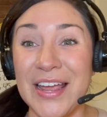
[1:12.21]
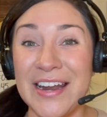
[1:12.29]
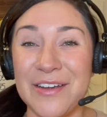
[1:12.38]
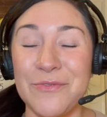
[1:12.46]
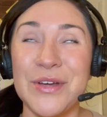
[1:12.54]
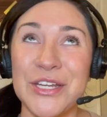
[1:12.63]
and
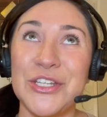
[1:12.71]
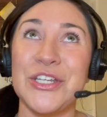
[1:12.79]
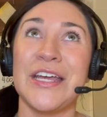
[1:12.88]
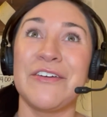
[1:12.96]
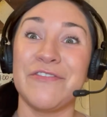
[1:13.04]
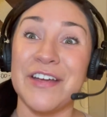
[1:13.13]
I wish
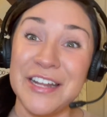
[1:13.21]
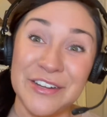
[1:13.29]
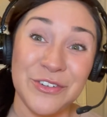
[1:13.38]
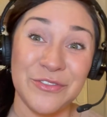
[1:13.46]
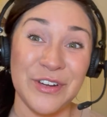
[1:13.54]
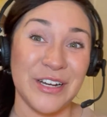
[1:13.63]

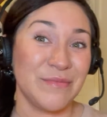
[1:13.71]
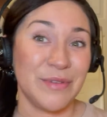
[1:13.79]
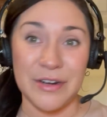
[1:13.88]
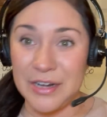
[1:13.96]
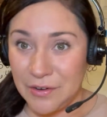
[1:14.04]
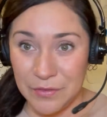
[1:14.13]
financial freedom
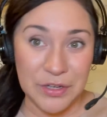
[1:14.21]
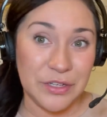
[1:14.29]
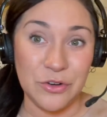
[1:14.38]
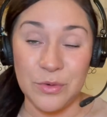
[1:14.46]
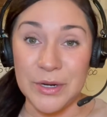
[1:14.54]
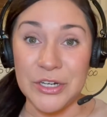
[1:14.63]
on every
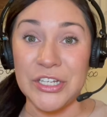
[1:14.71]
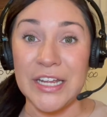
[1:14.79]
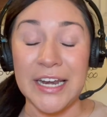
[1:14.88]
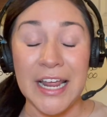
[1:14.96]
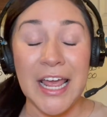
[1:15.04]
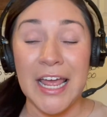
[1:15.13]
single person.